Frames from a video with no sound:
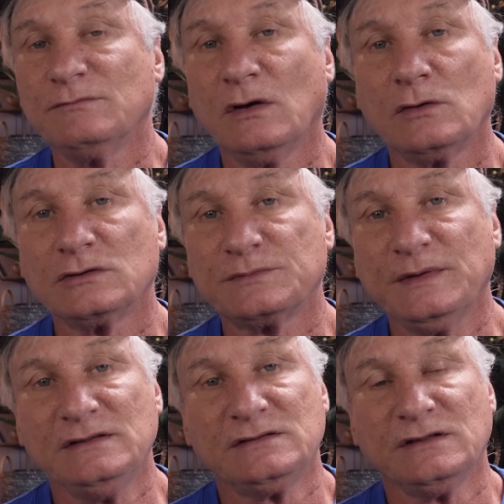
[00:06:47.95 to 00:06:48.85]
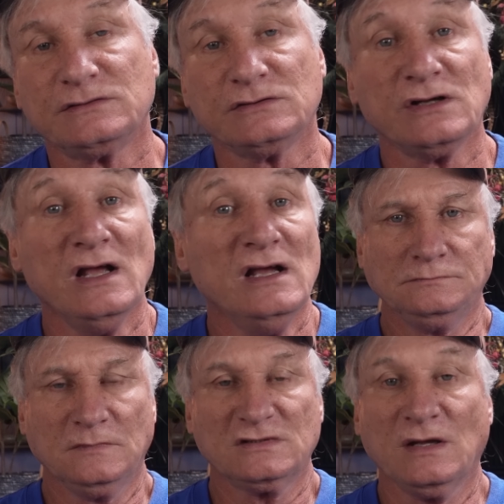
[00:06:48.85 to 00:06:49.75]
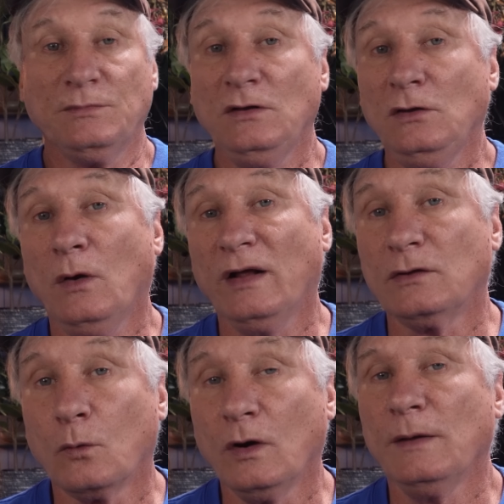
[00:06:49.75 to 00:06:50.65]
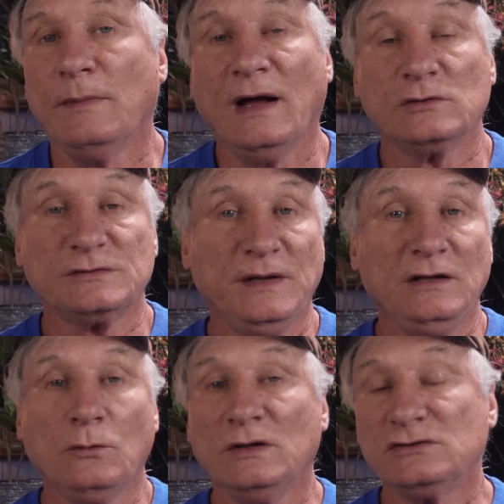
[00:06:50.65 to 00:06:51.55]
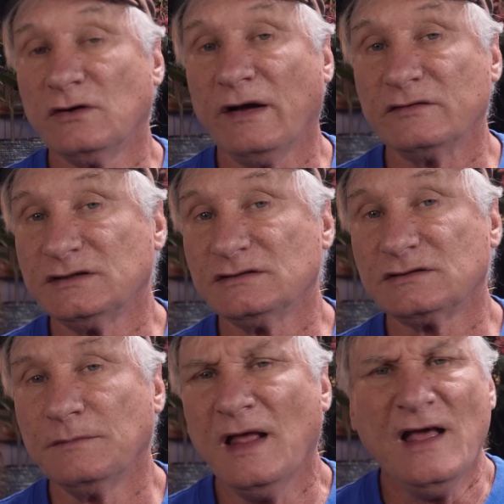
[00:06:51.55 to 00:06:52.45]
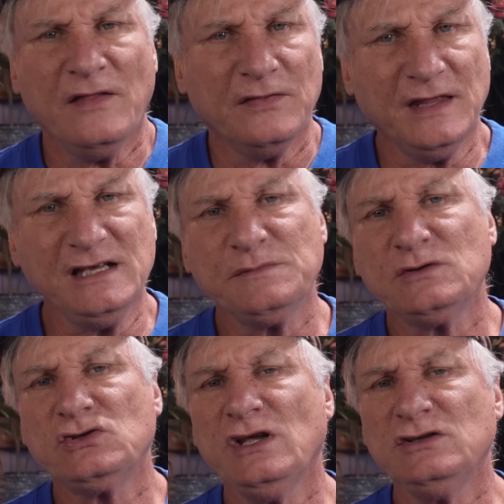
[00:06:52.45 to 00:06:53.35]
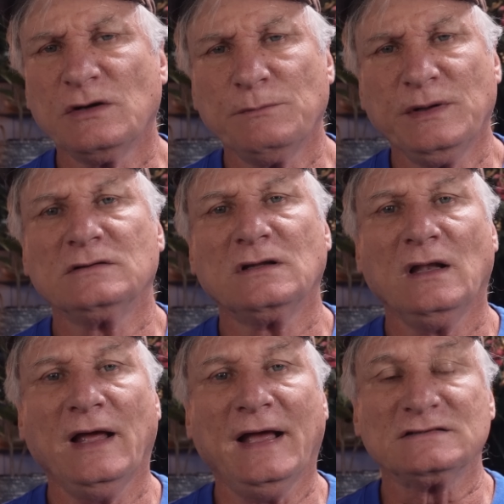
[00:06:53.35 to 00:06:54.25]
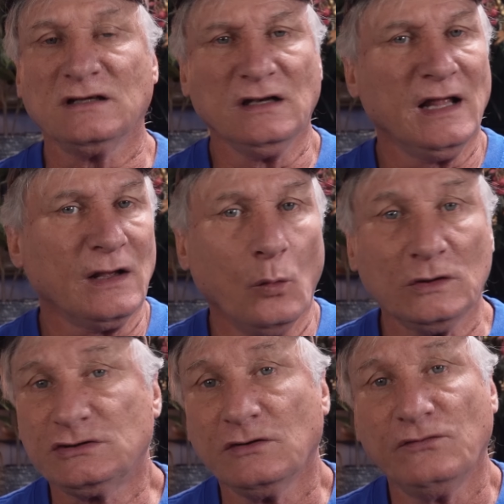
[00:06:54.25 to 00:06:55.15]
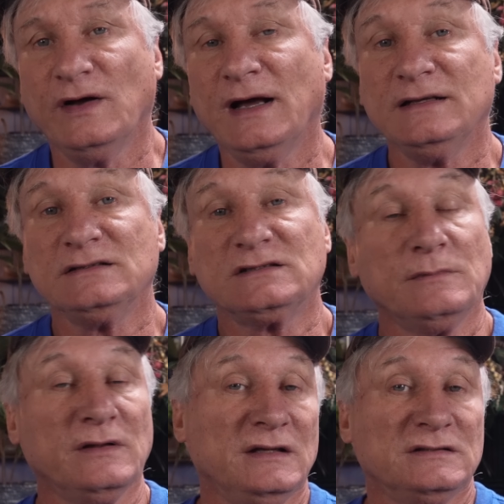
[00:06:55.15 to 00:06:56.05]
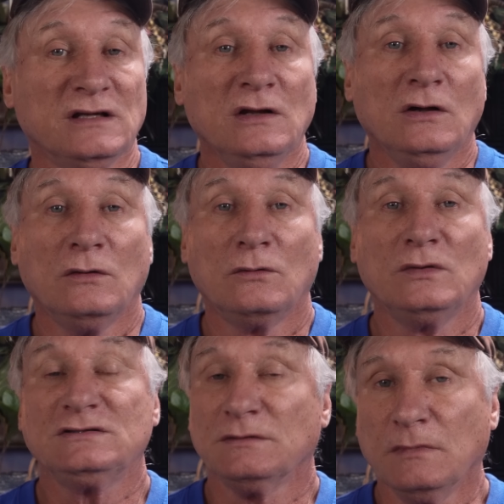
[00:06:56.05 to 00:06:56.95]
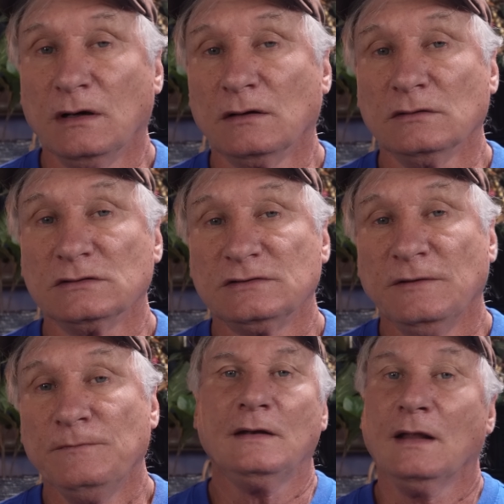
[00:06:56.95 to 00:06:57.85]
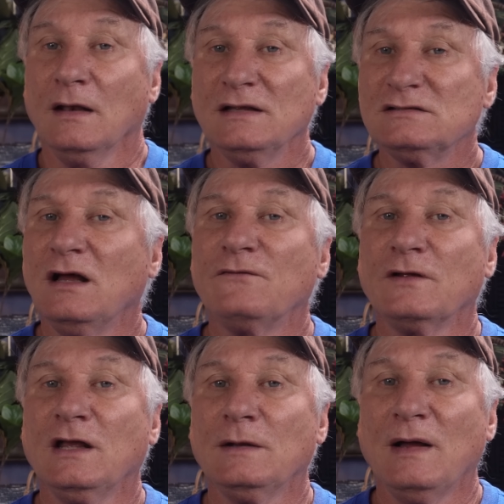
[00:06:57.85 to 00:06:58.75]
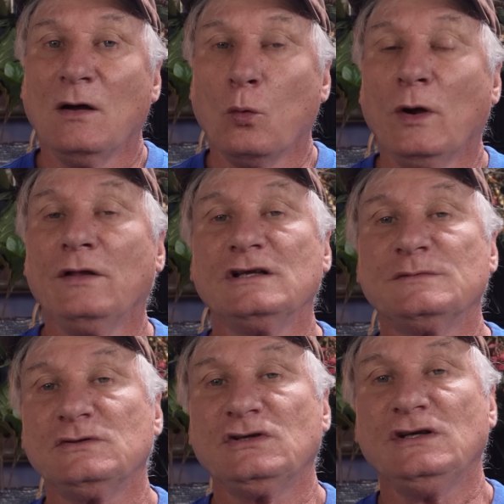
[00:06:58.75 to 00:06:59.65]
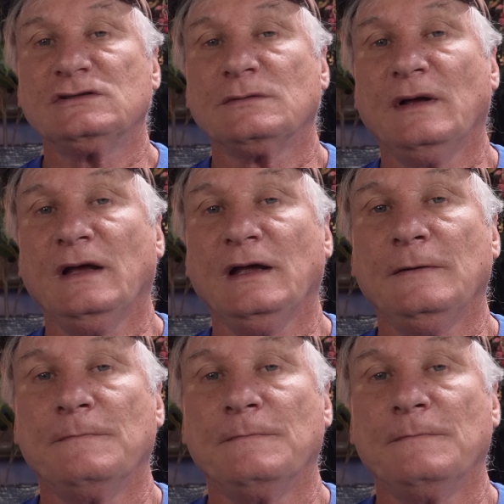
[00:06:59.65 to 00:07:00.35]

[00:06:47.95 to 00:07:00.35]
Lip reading: motor speed sensors. Something you don't have to worry about with Speed Queen's drive system. These machines are built to last, unlike what you'll find in some of these recent models. Now, let's not forget about where these machines are made.